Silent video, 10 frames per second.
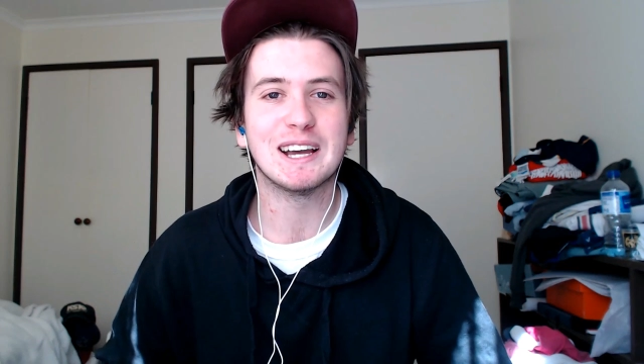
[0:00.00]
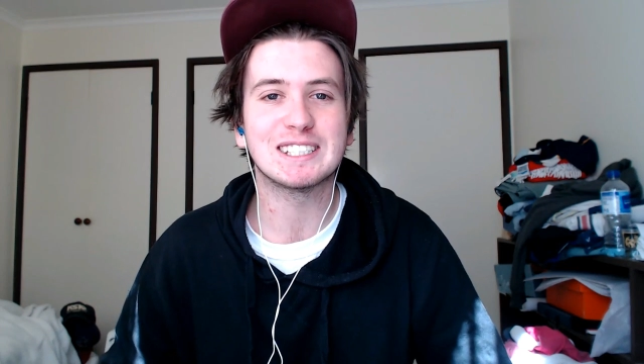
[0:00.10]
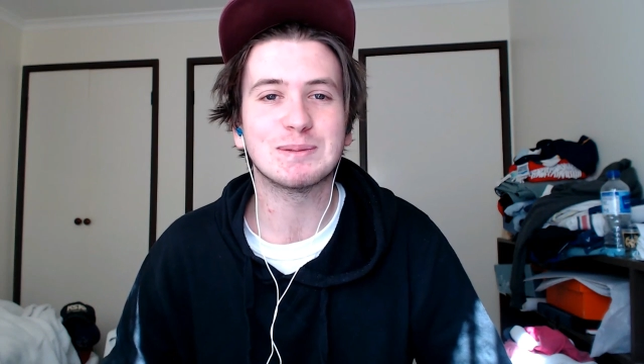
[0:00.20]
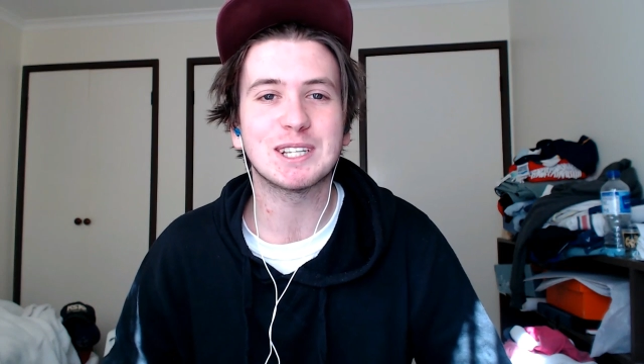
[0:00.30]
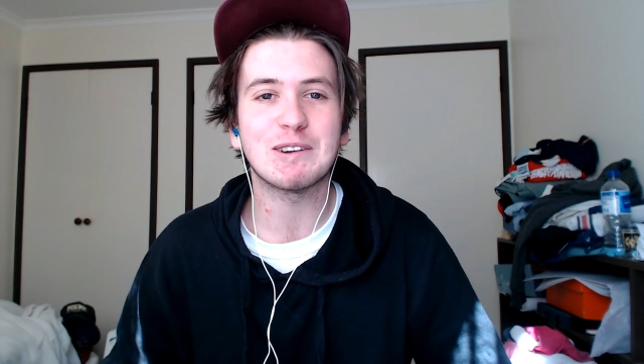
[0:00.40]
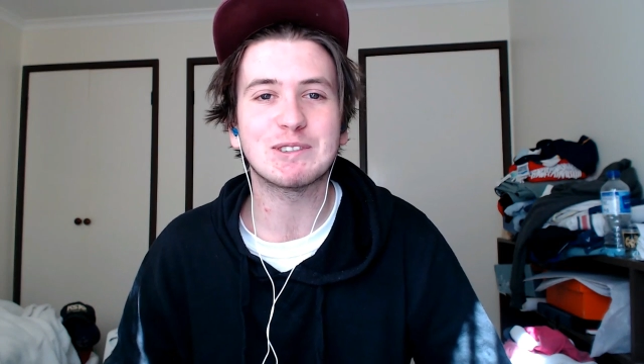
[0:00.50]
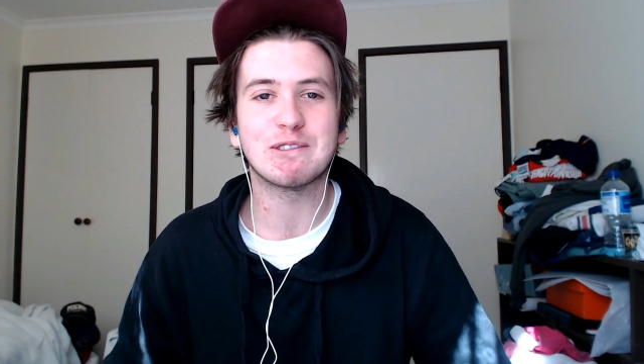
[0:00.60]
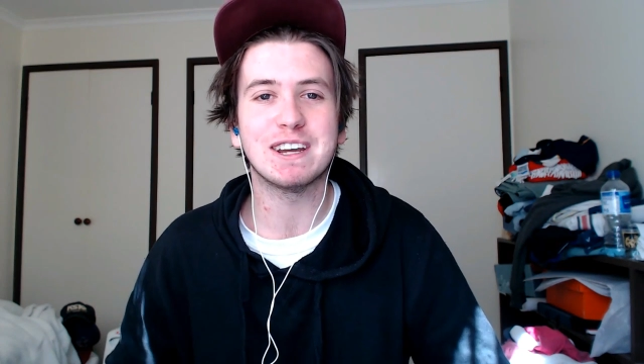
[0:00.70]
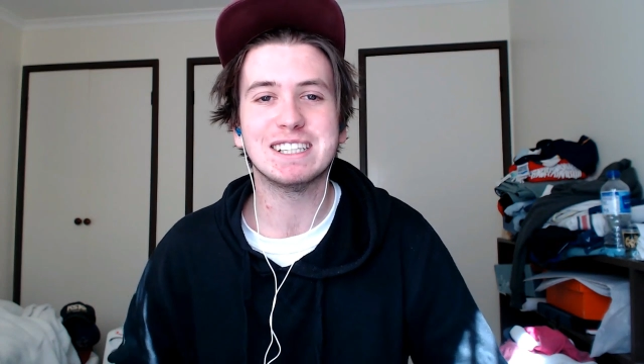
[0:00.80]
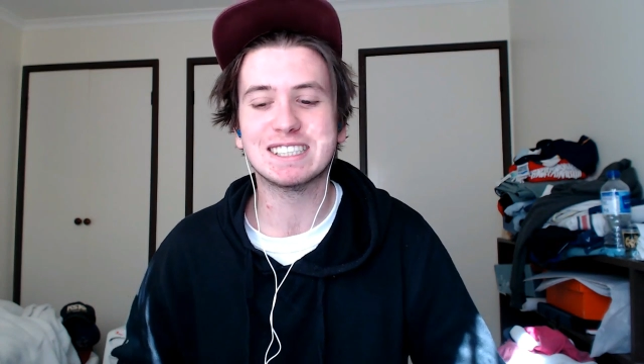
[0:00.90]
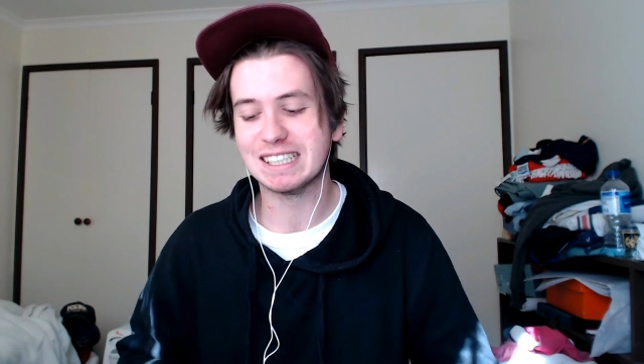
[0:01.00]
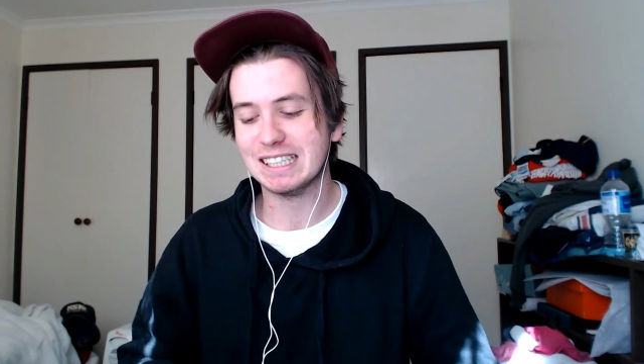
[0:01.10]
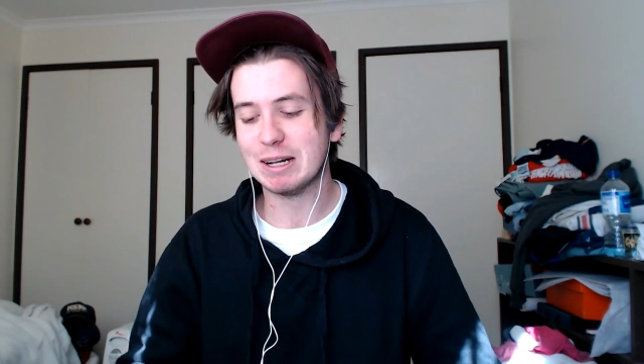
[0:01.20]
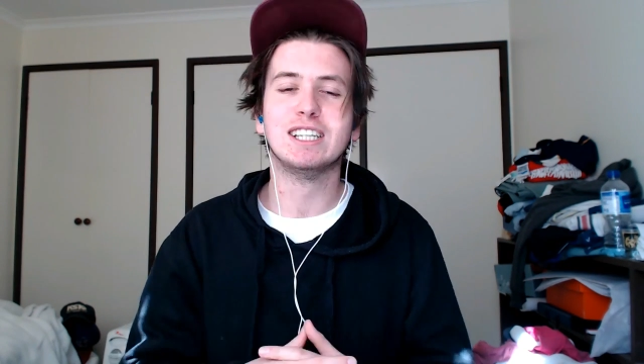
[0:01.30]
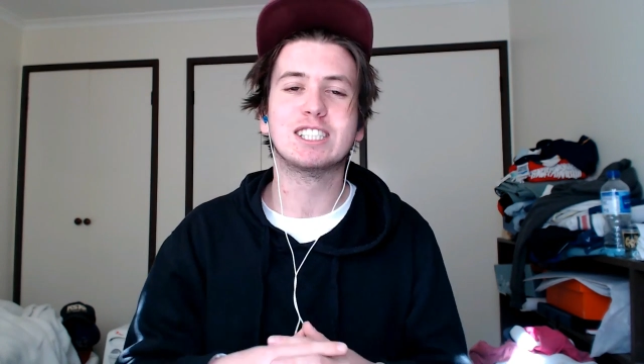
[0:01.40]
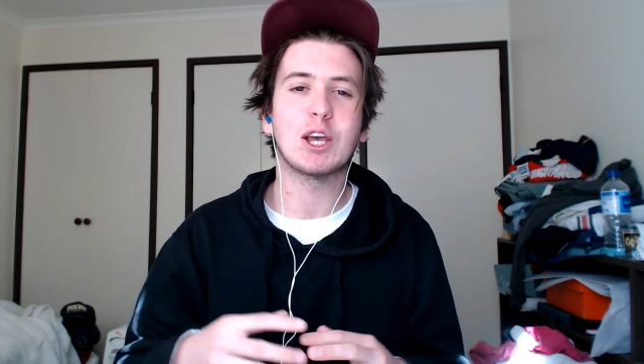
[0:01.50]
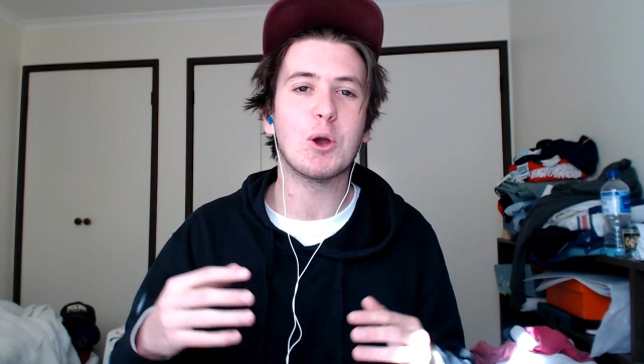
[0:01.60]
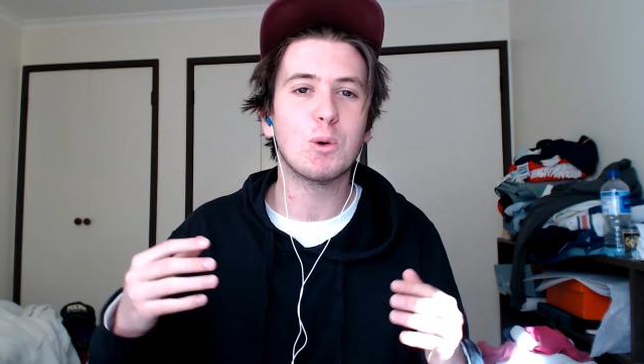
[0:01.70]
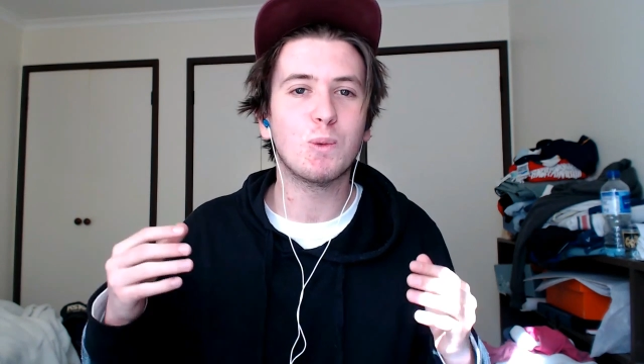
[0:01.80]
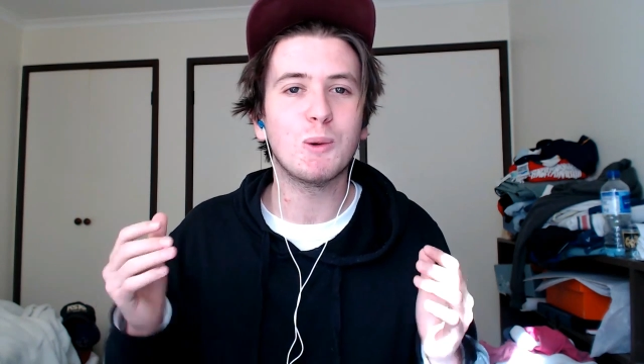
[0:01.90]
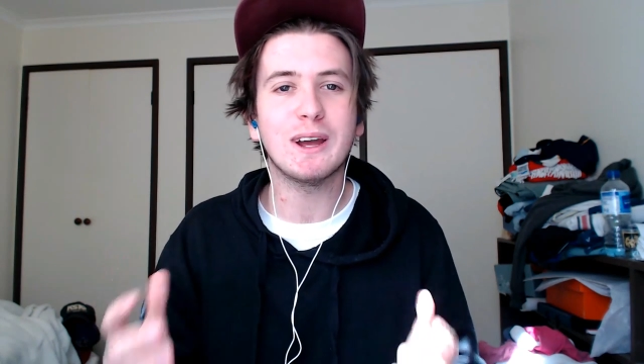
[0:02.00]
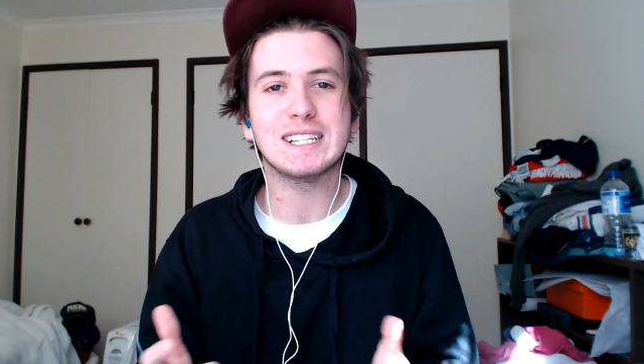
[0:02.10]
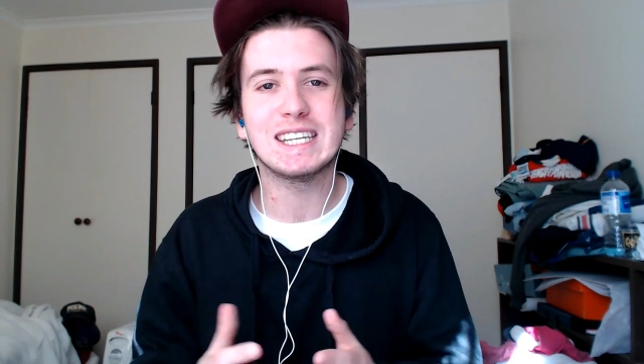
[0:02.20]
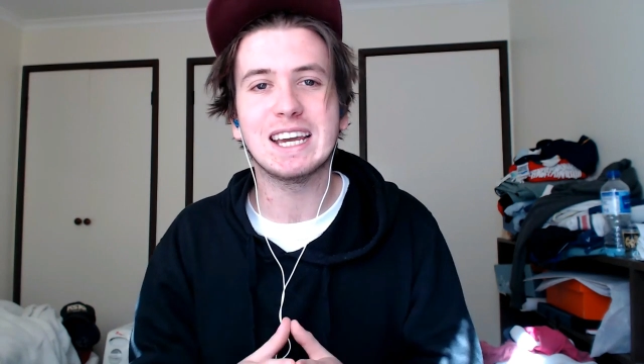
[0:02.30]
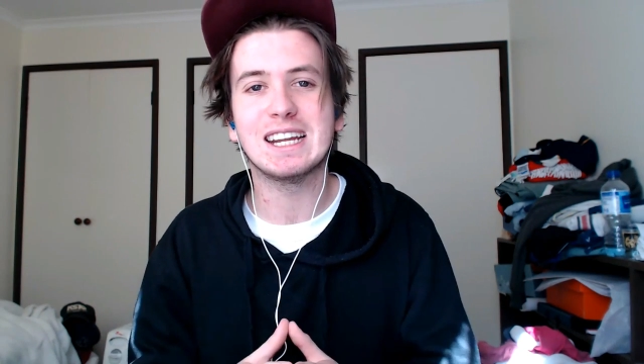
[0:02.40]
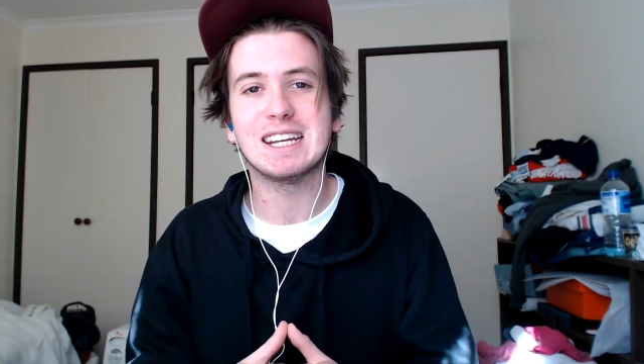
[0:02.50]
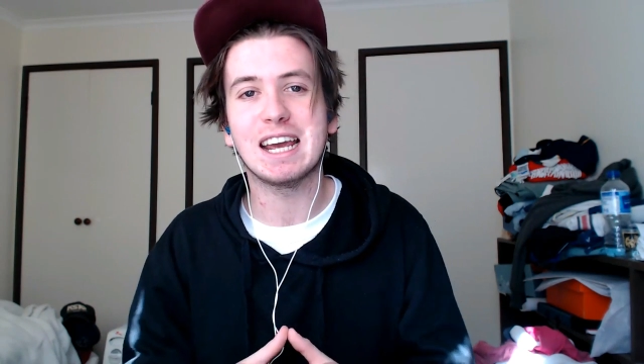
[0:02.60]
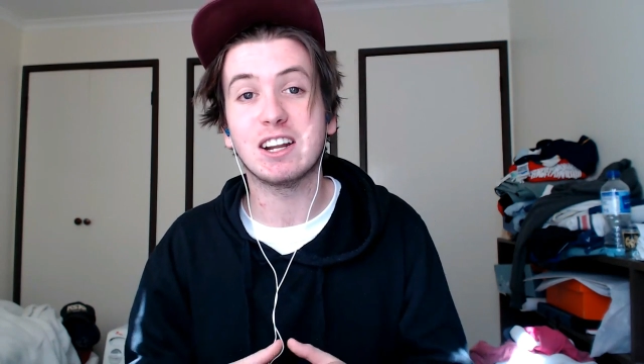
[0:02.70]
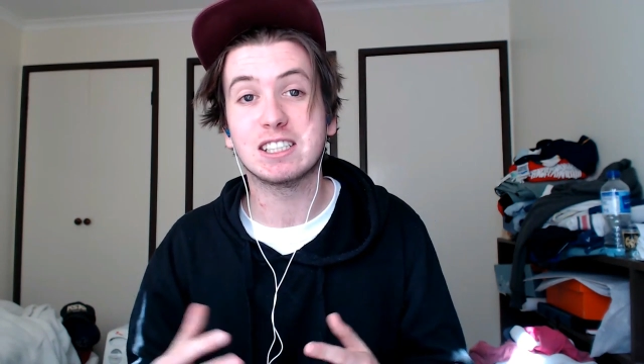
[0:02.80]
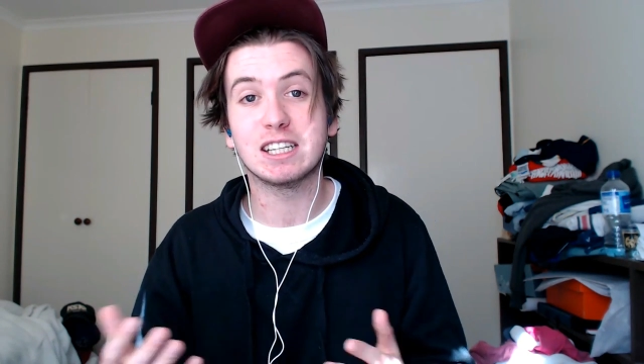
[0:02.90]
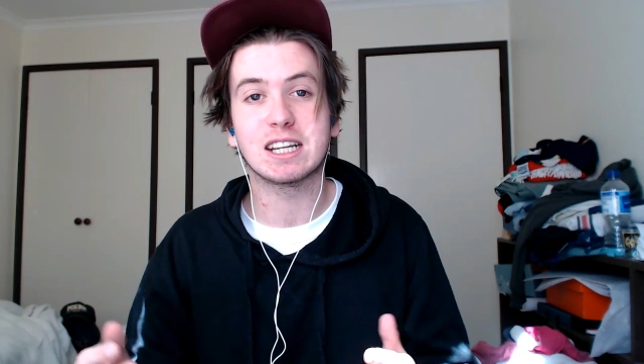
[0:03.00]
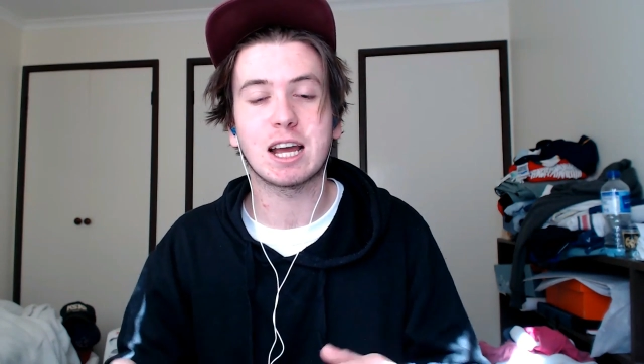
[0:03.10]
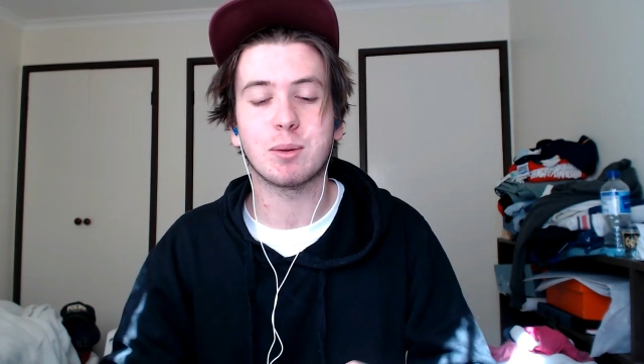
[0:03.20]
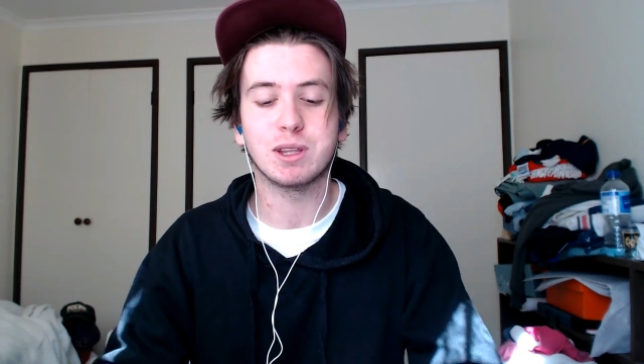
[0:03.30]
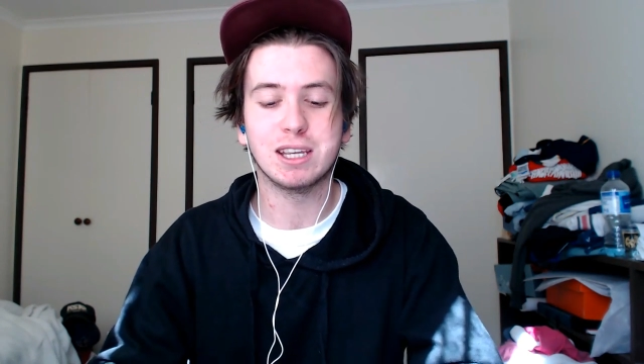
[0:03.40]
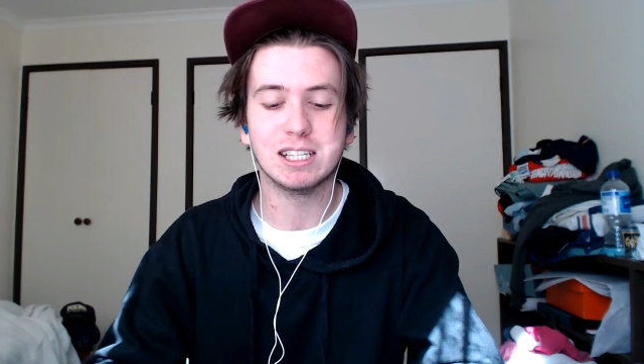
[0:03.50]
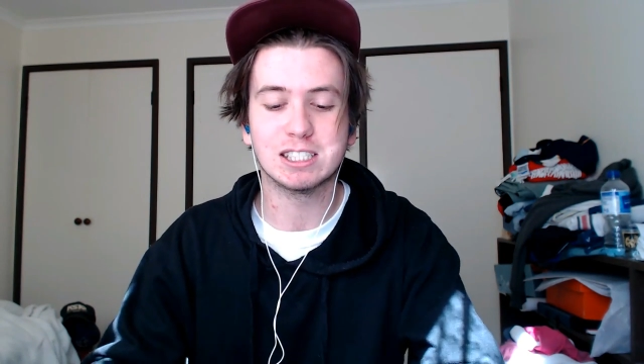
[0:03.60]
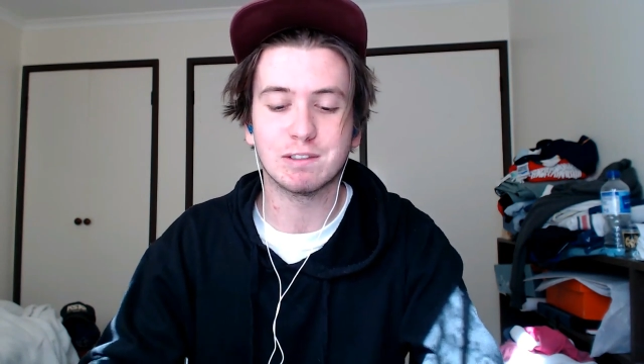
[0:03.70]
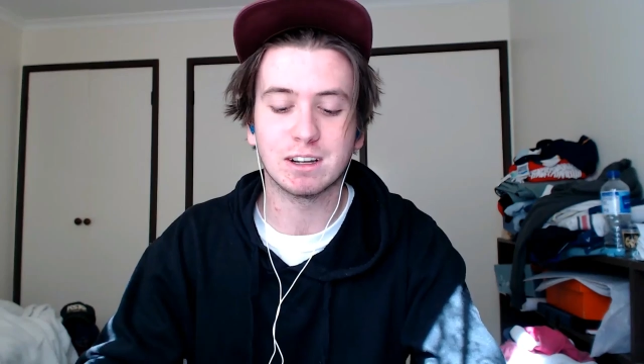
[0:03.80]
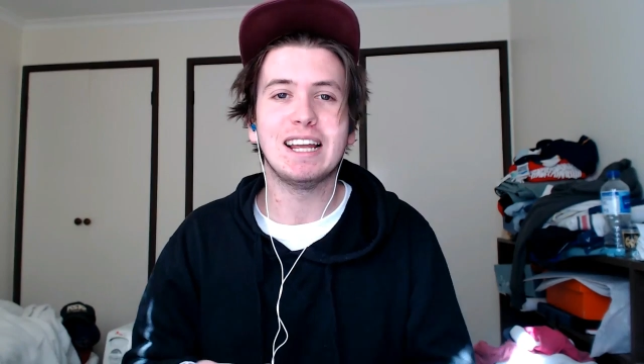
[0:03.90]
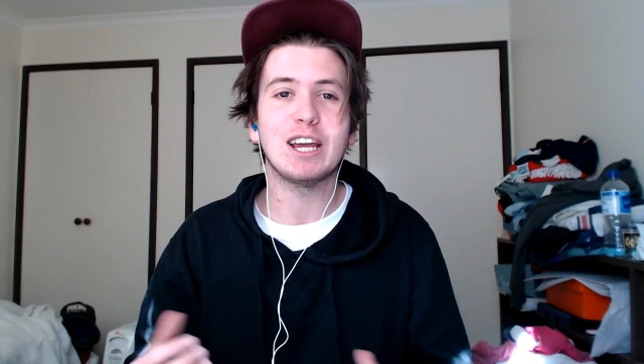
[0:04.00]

self-defense." So we went down and I did a couple of years of it.